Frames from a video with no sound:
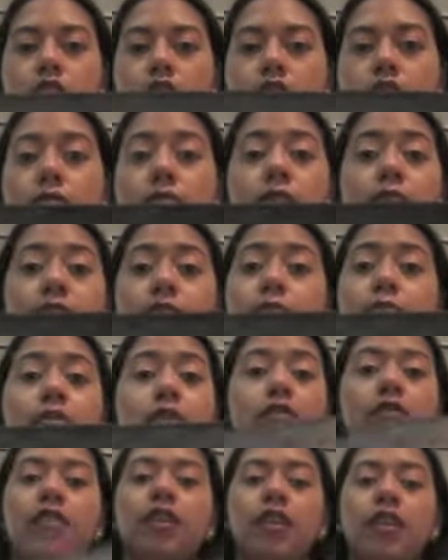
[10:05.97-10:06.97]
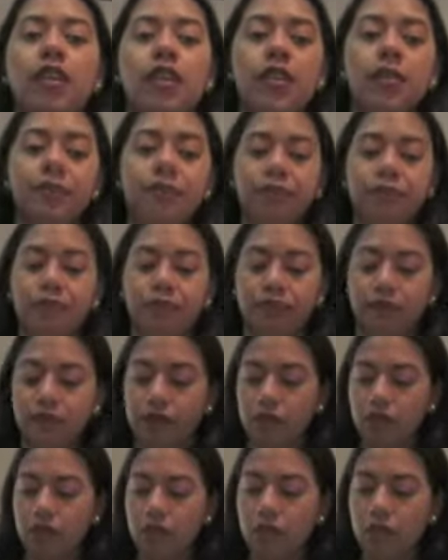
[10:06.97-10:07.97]
It fits him perfectly.
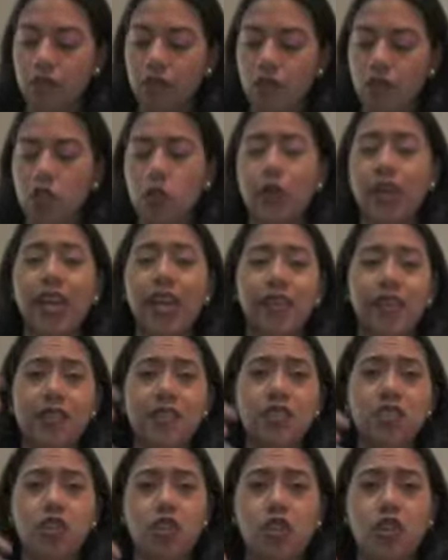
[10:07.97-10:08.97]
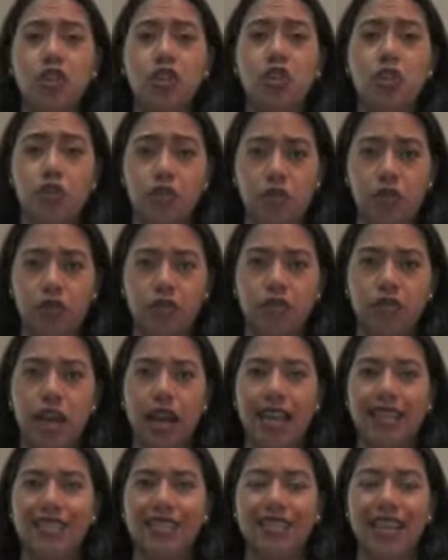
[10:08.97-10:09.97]
So again, this is a Euro
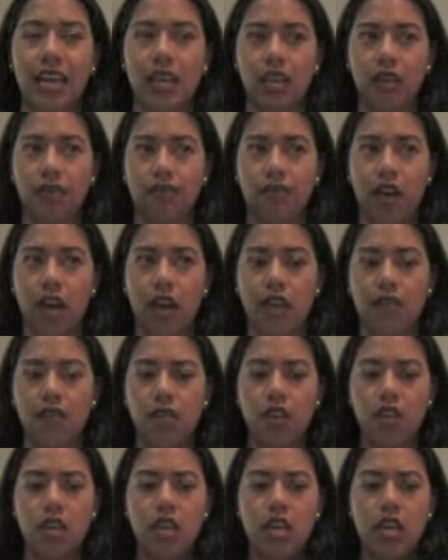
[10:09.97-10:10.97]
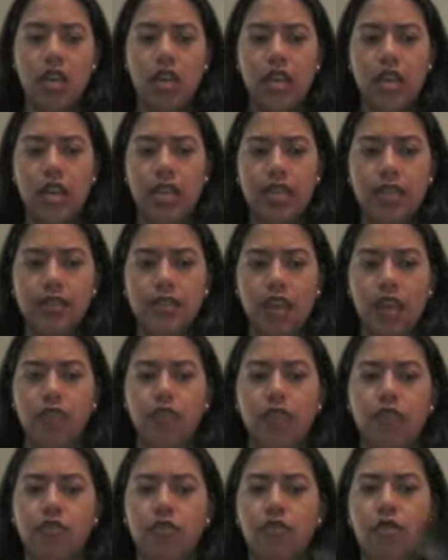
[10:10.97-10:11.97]
size 95. He's a
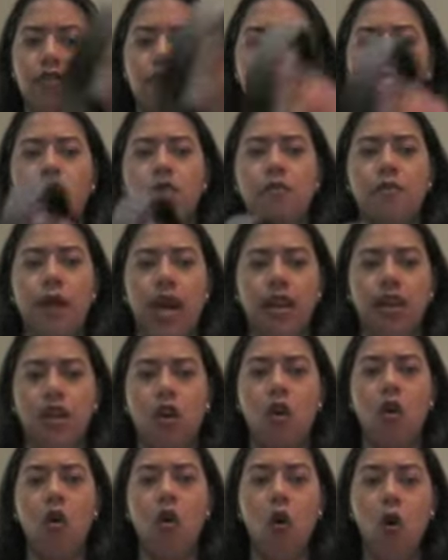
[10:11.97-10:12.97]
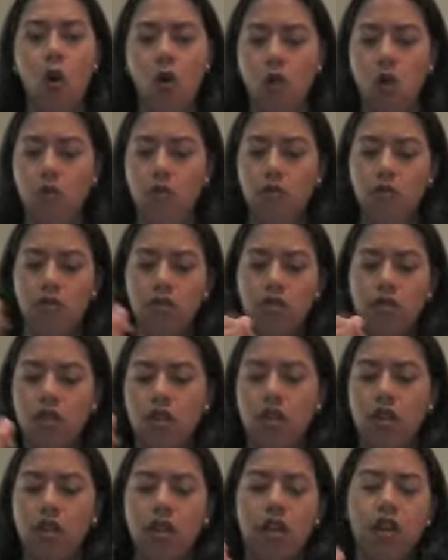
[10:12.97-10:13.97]
34 back home,
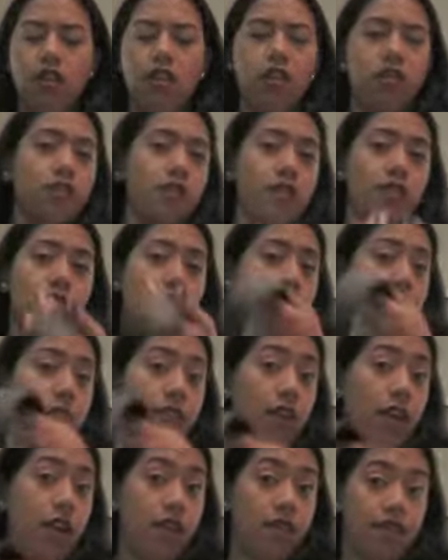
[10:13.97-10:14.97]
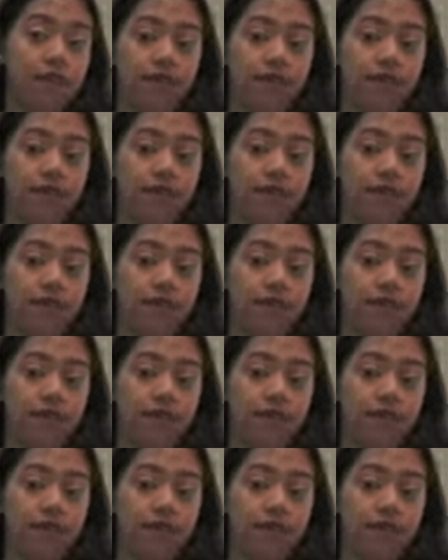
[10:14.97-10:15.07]
and this fits him fine.